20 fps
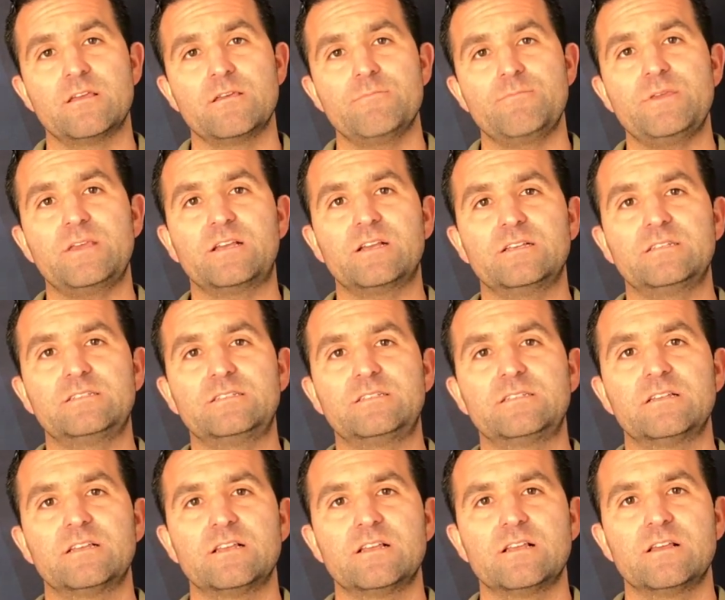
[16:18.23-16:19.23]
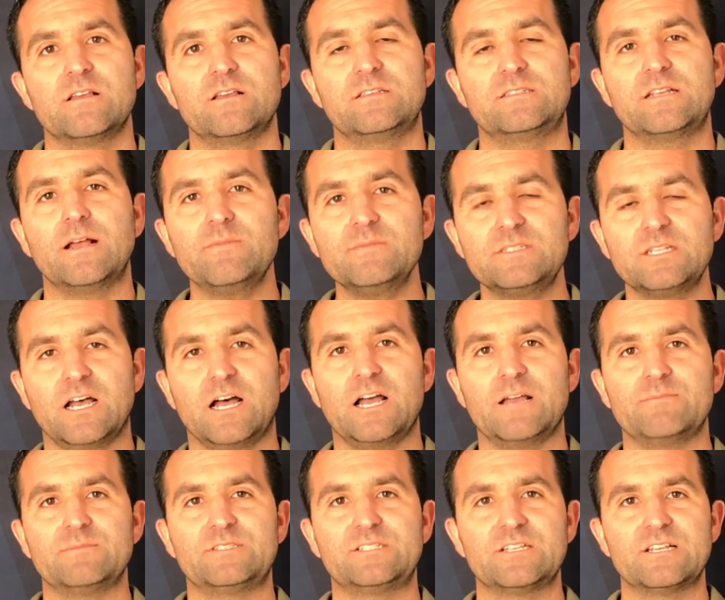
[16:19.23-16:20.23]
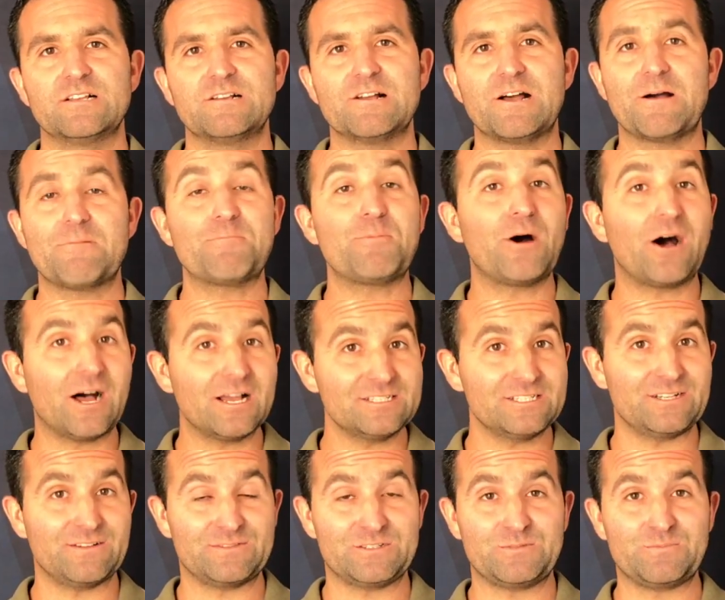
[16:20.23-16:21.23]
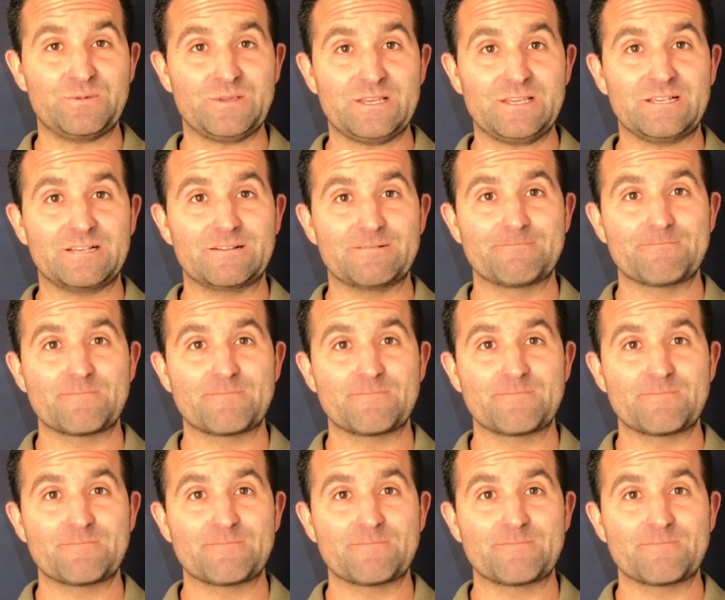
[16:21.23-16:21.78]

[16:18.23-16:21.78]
Because sometimes positive speak,